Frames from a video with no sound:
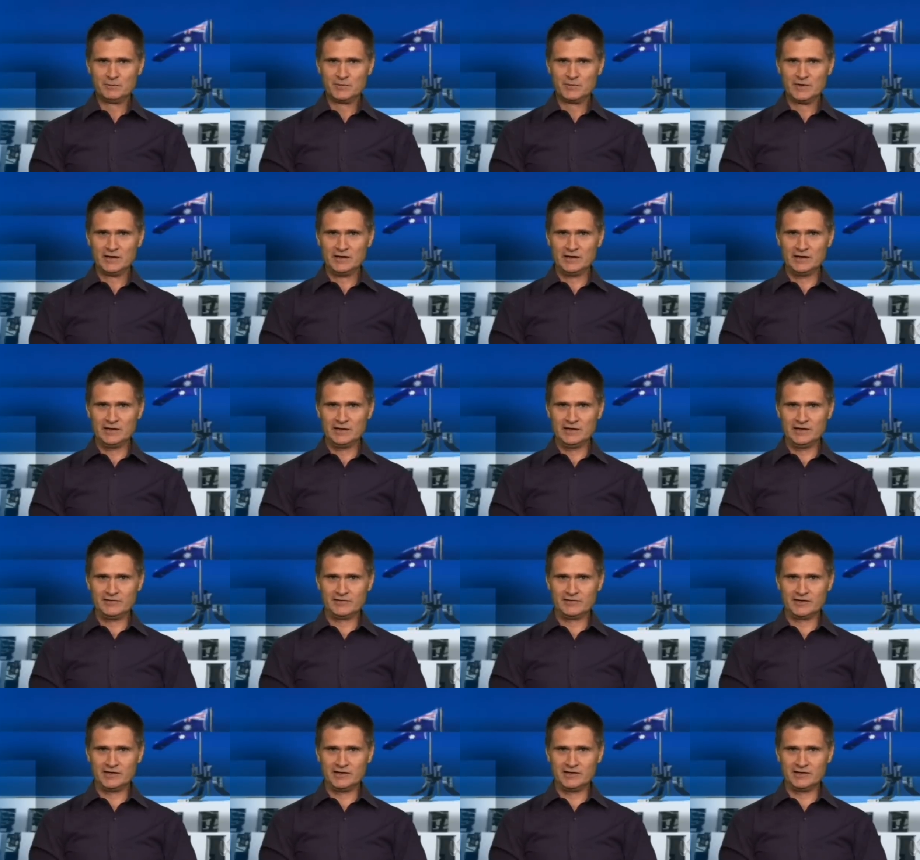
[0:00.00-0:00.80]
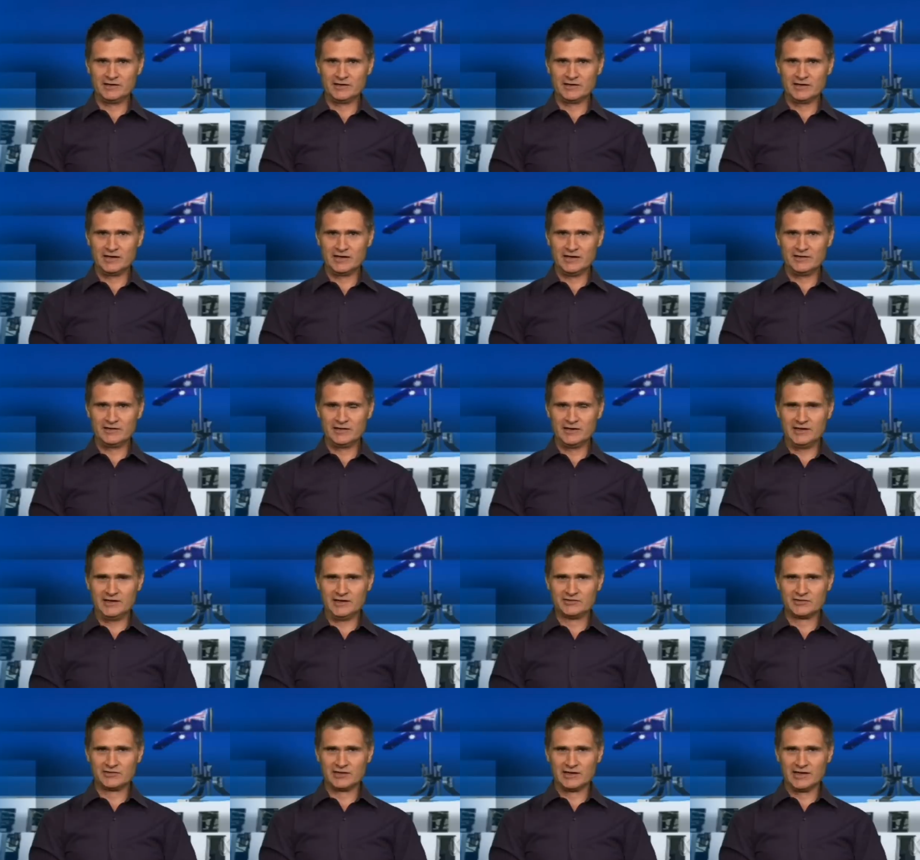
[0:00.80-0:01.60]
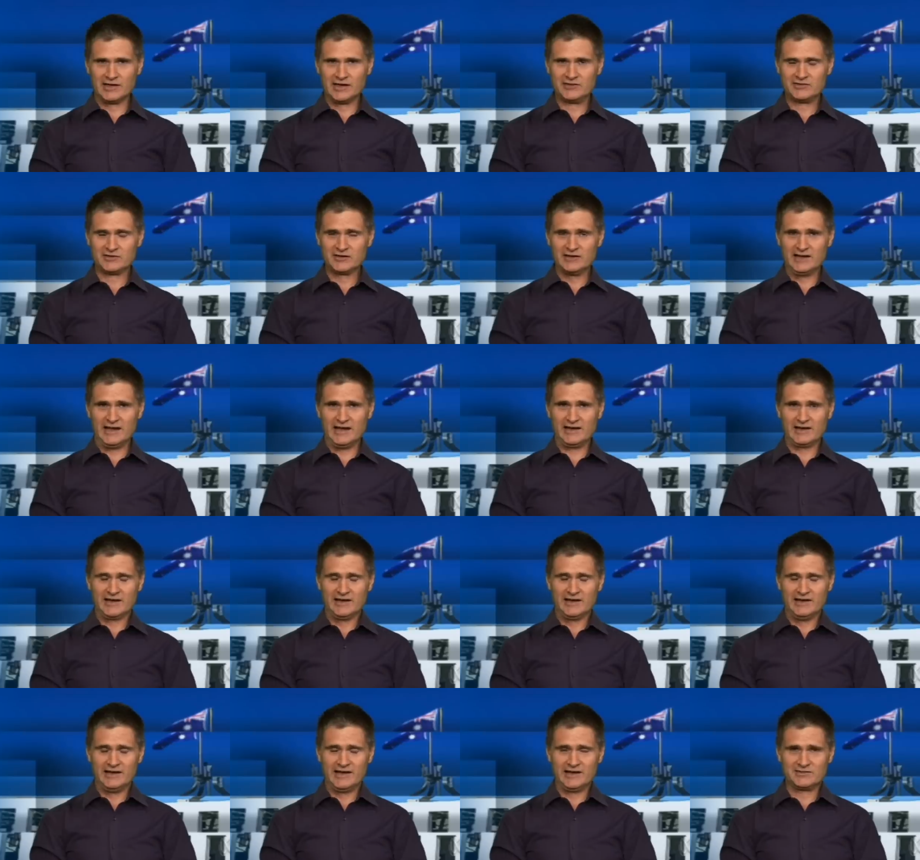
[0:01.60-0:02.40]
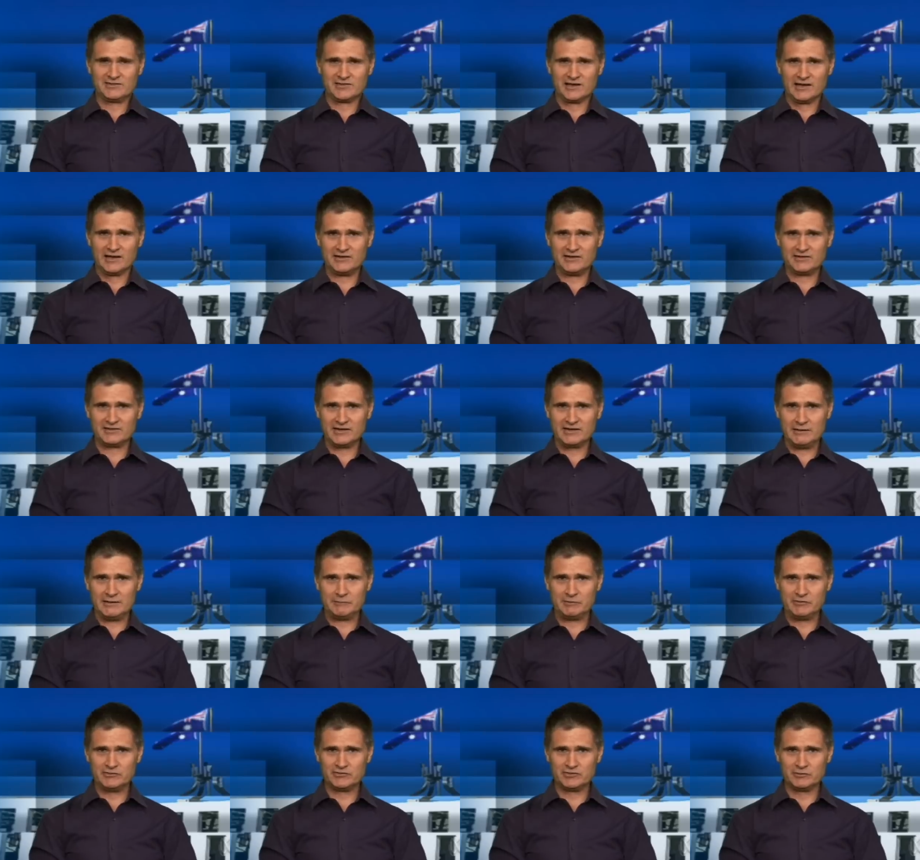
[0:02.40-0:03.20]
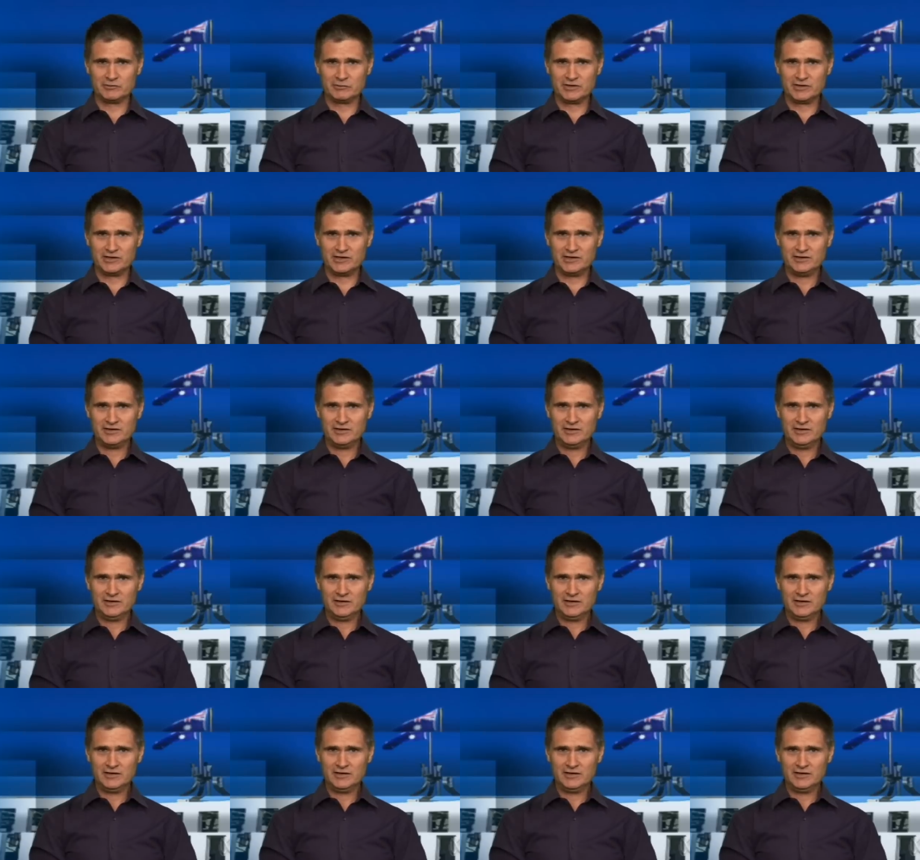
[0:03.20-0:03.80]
at the next election, and that next election happens to be